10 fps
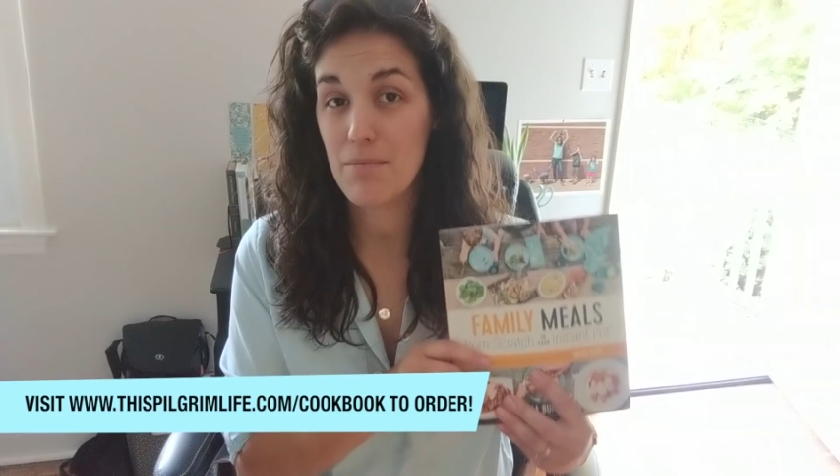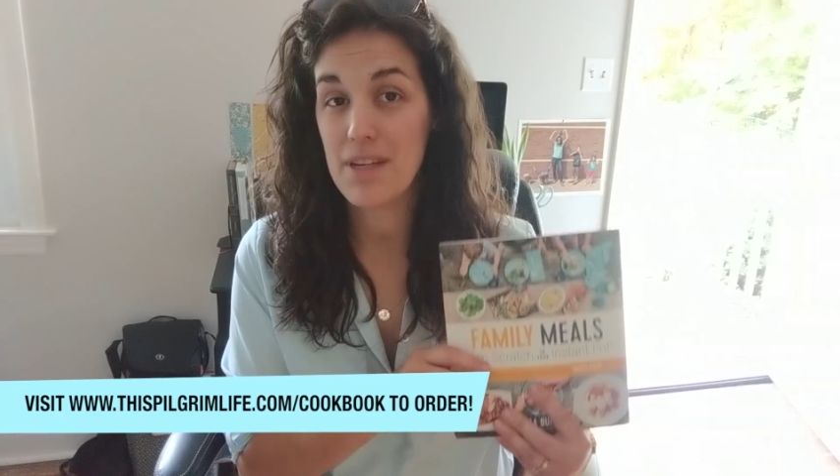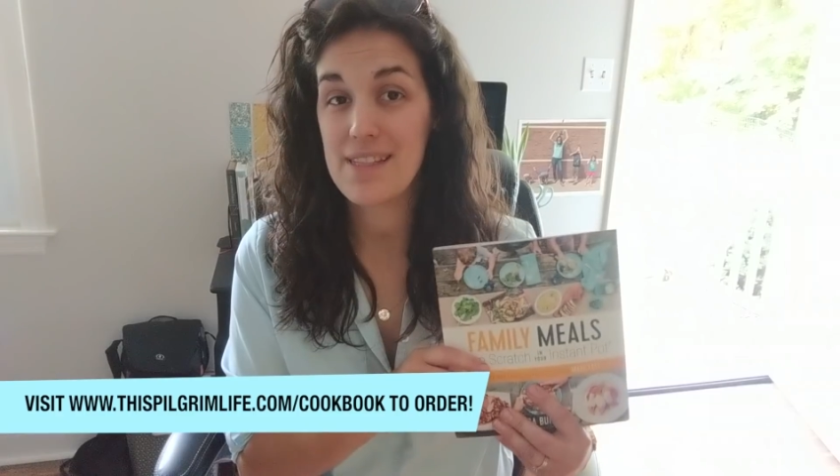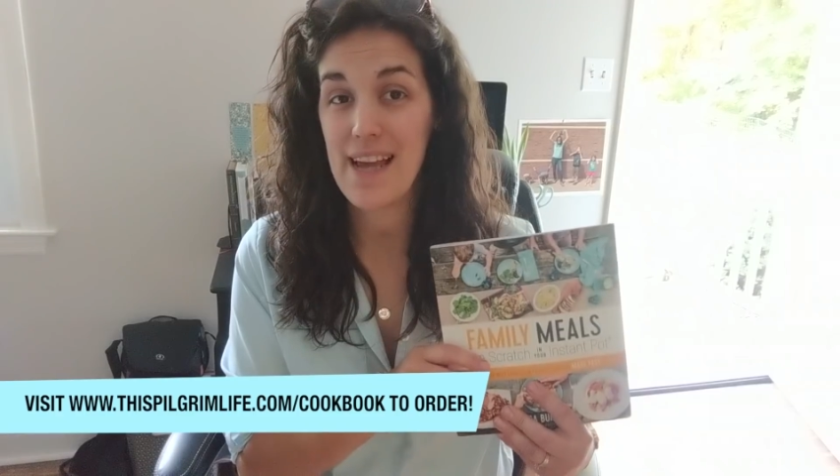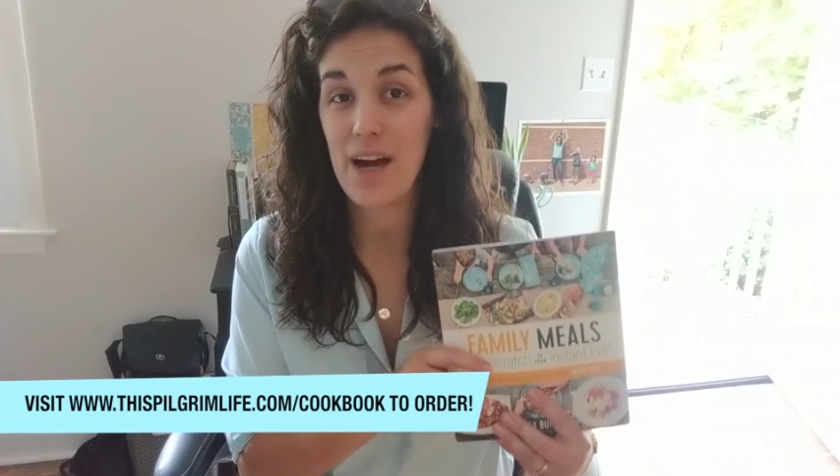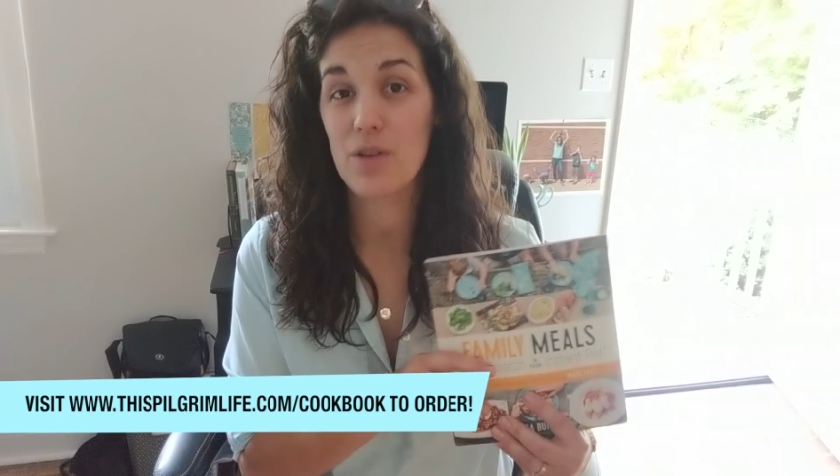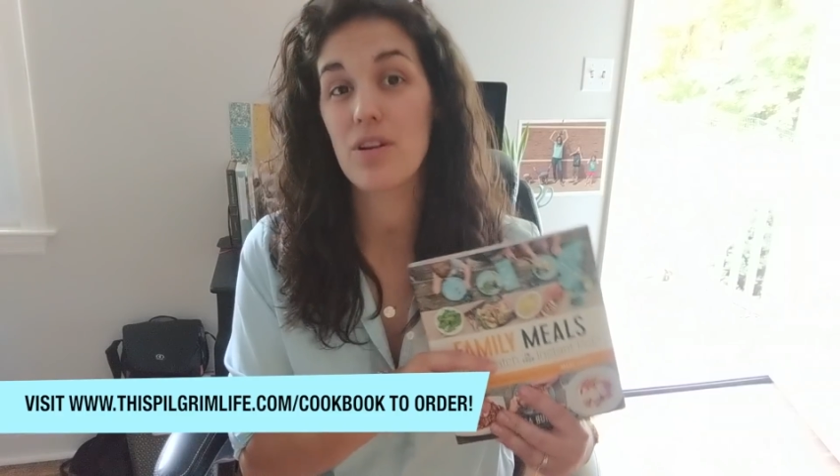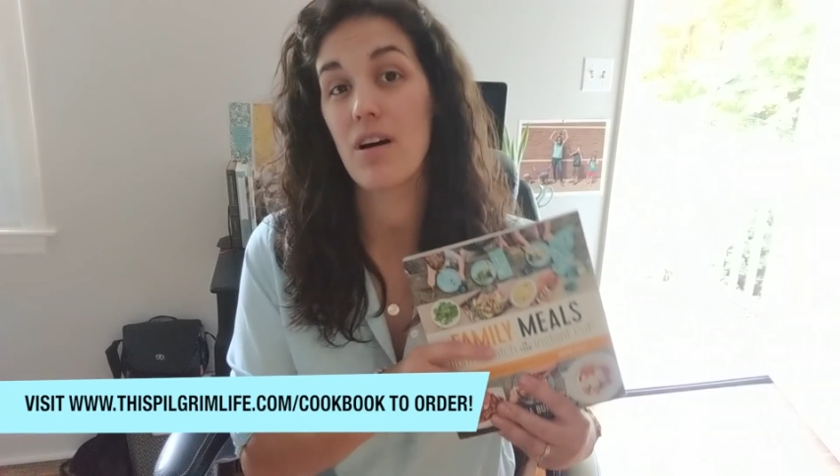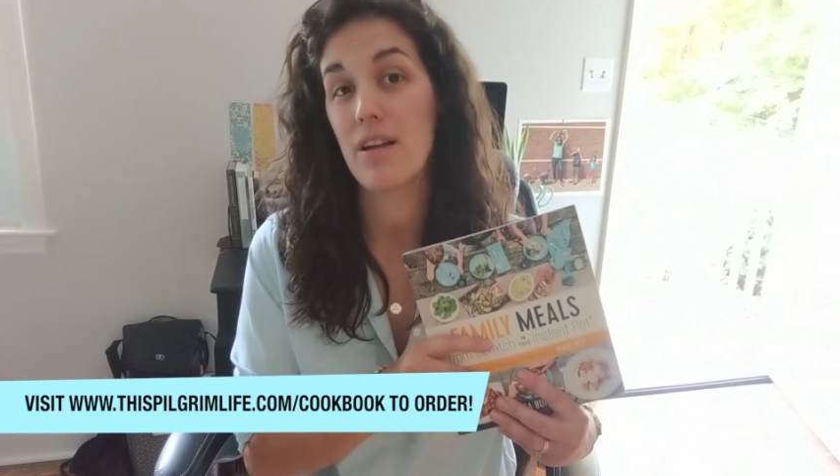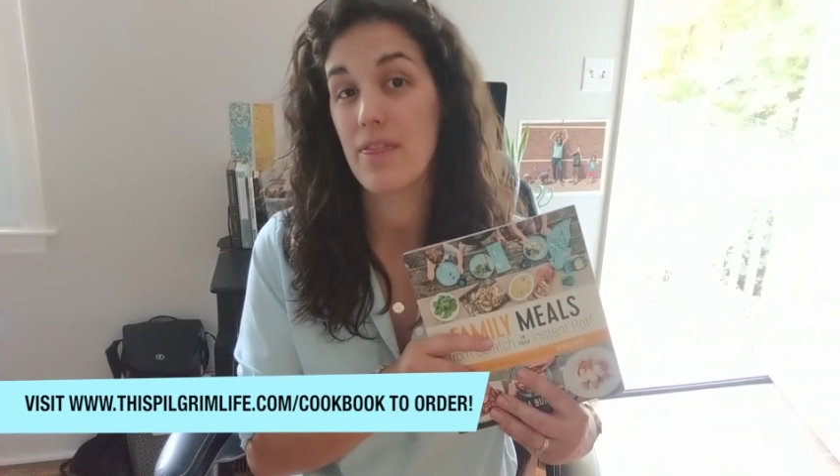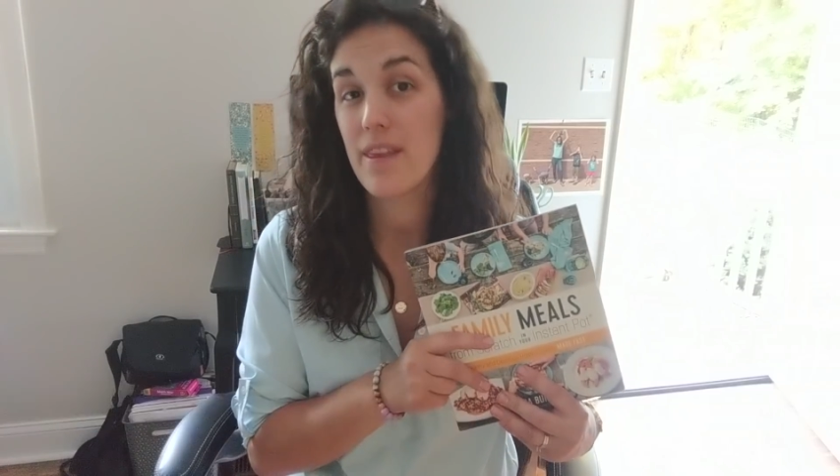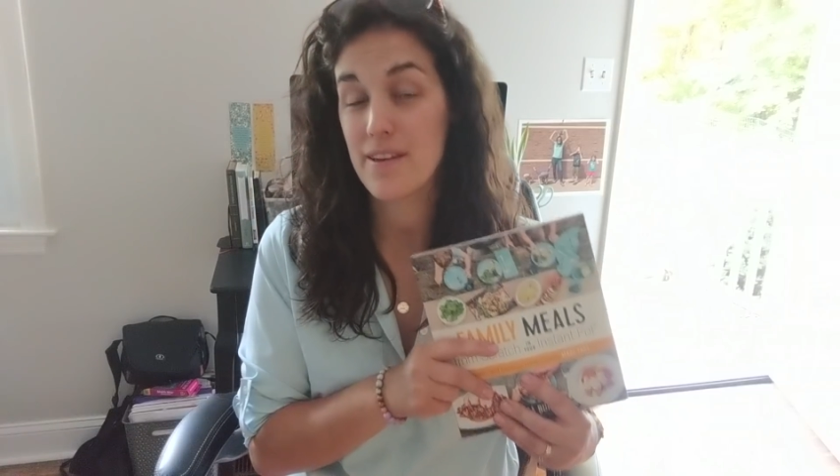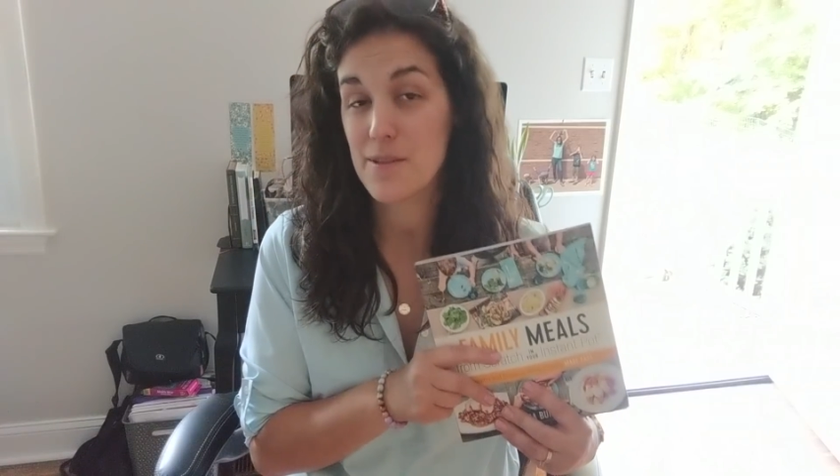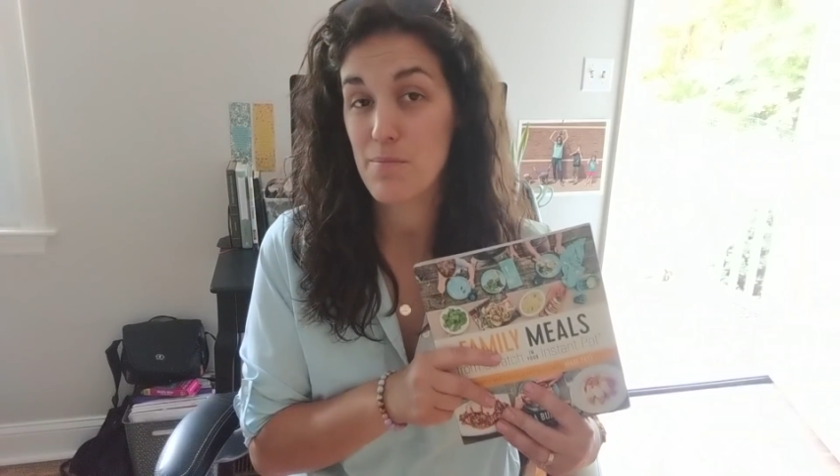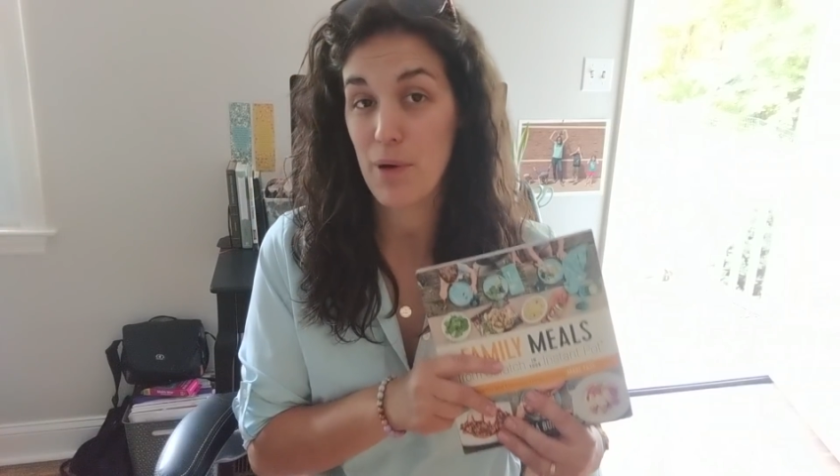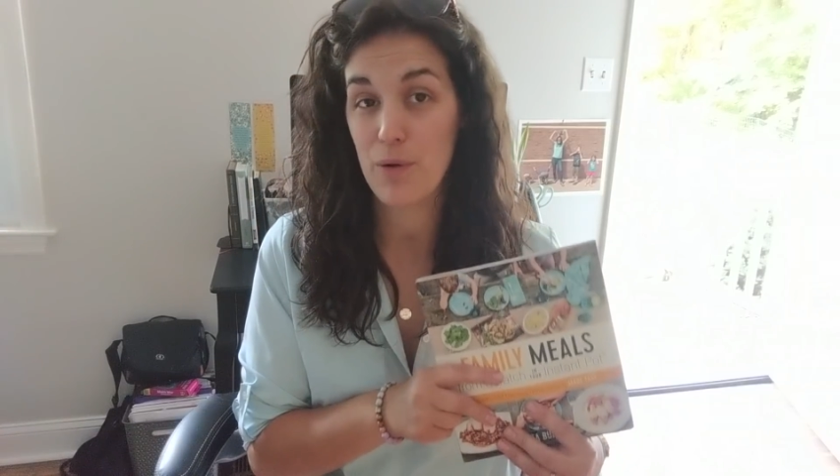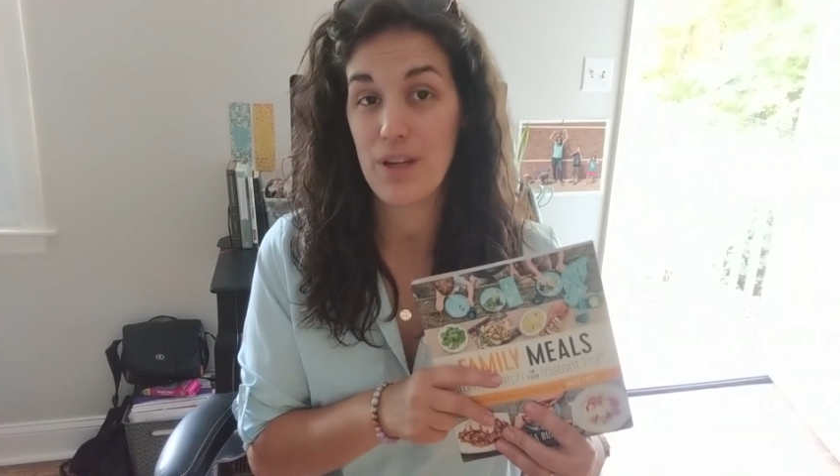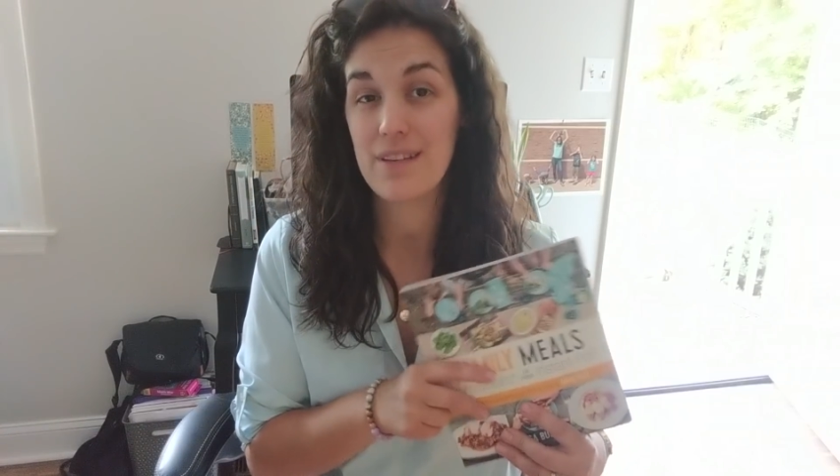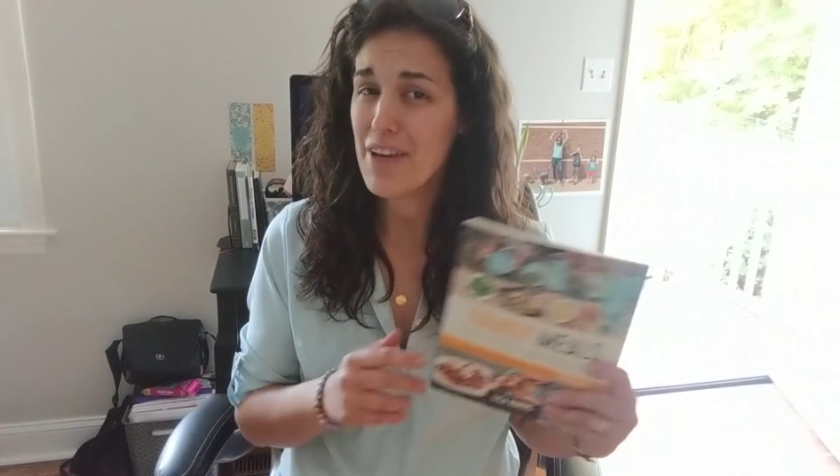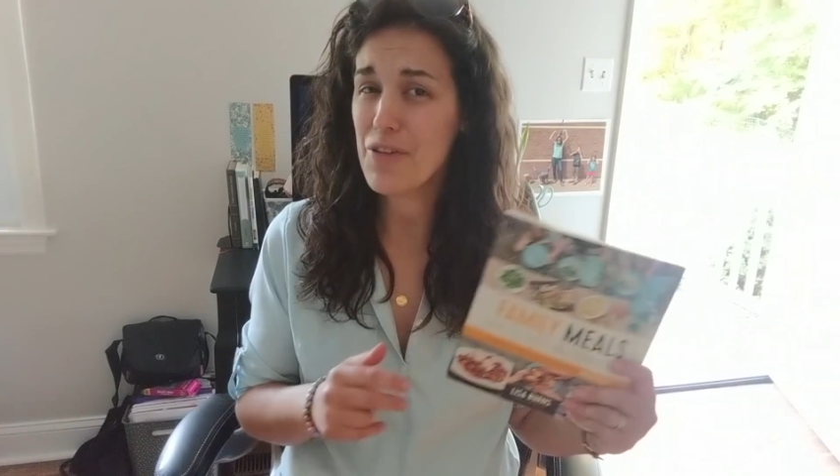miss out on this bonus.